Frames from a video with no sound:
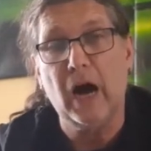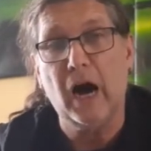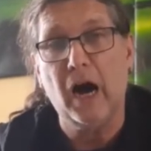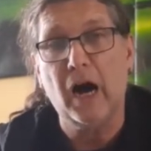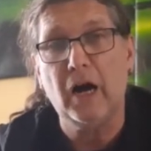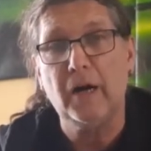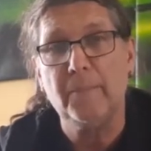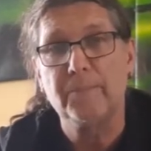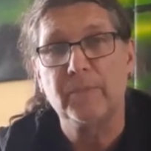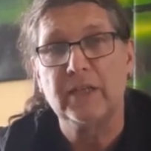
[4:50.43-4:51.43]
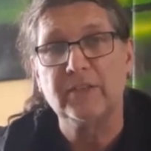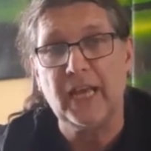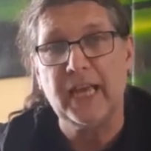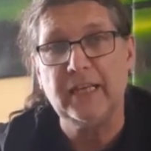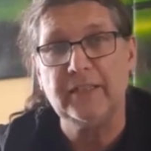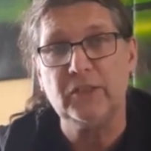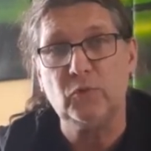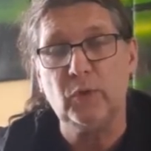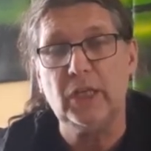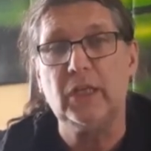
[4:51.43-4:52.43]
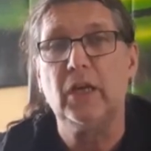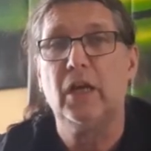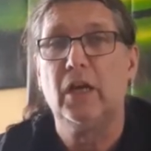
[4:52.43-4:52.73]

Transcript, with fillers: are saying this week,